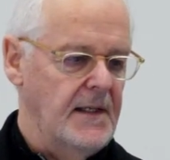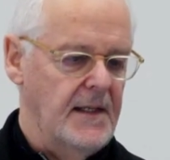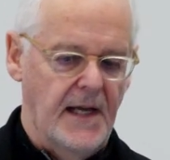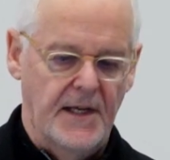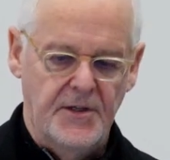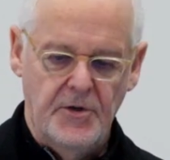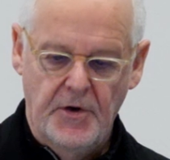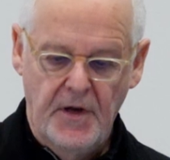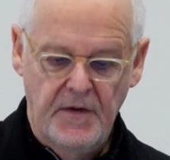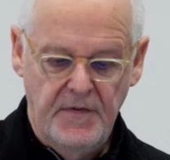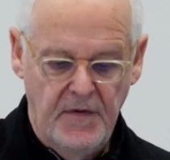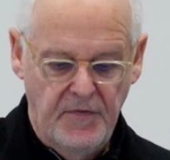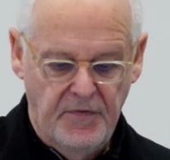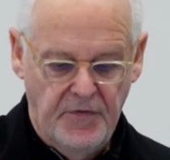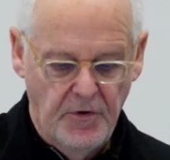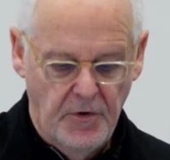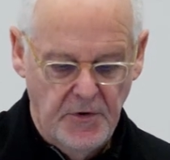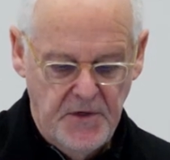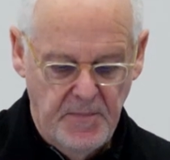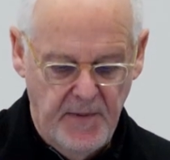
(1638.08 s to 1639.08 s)
I don't know if you've
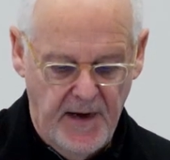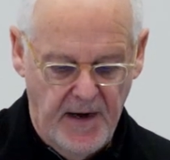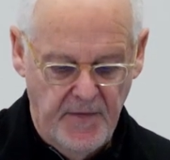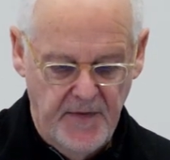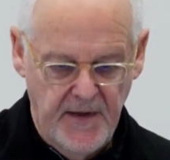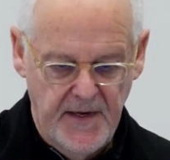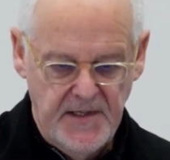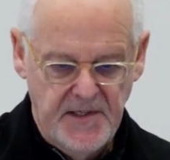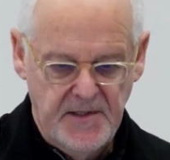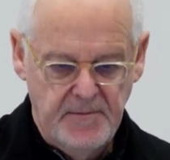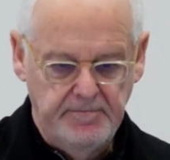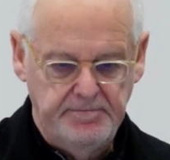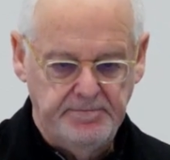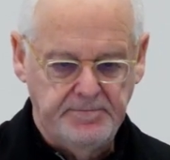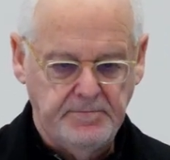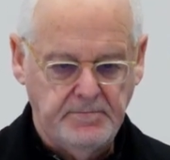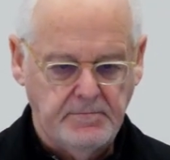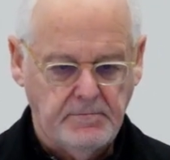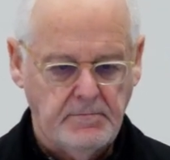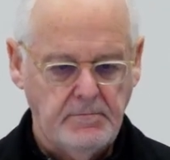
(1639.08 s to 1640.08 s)
thought about this,
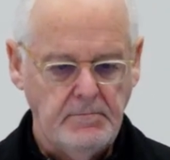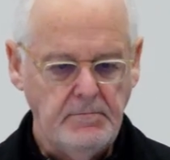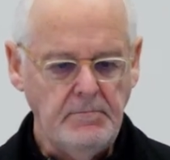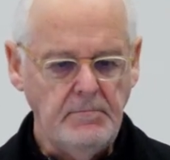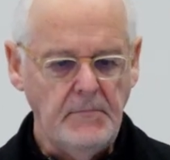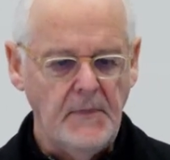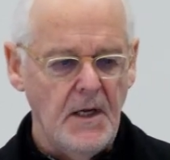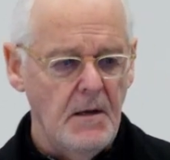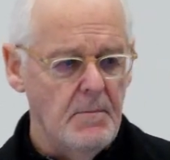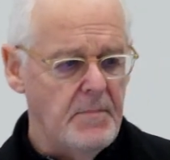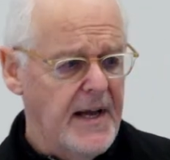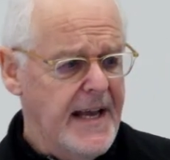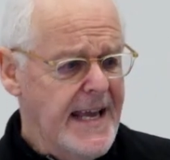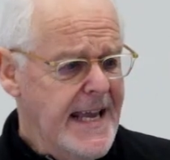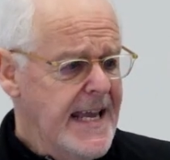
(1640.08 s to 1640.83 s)
but